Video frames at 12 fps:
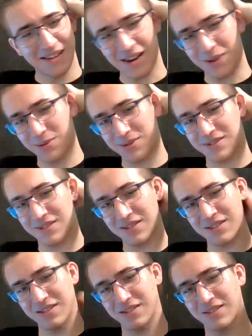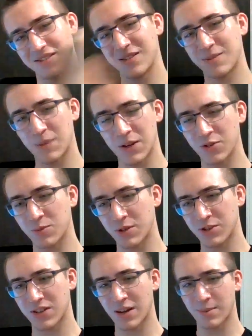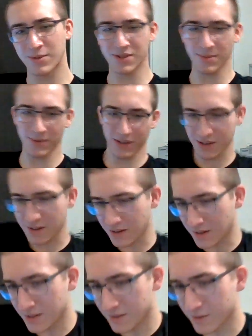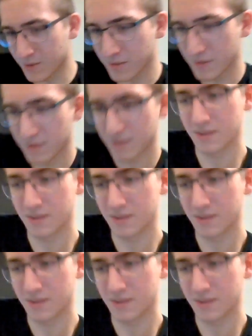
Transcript: I wasn't gonna spend too much time on something I didn't need to.